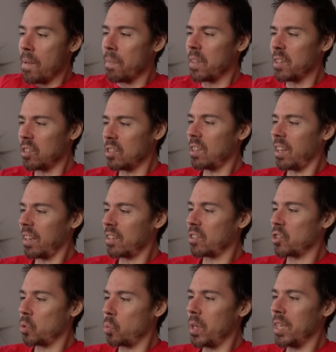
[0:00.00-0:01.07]
This is like a
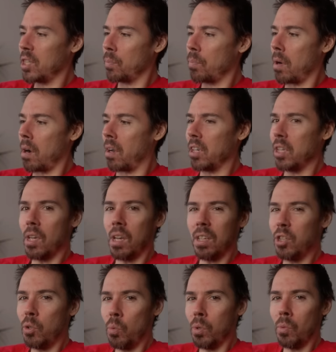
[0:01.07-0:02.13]
sweet spot.
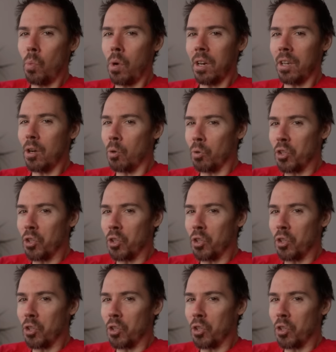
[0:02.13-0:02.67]
You wouldn't want to go